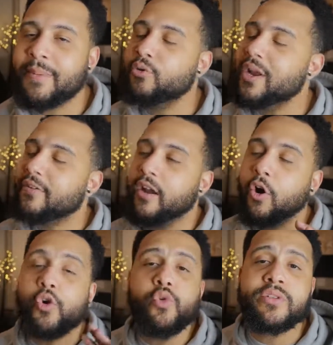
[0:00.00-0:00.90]
You never
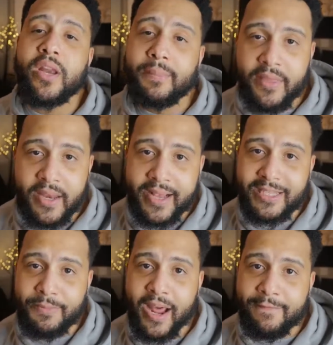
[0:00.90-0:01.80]
know who's gonna be the
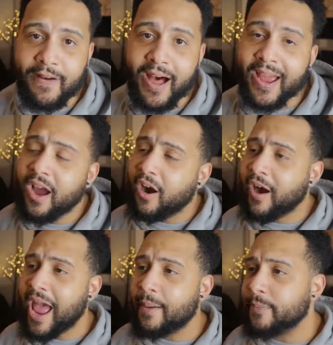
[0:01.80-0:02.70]
next Spotify or
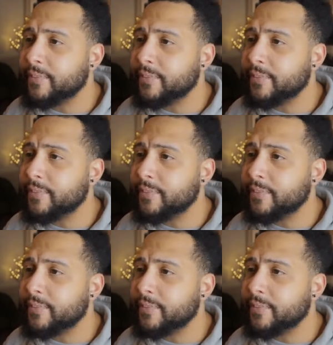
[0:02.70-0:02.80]
Apple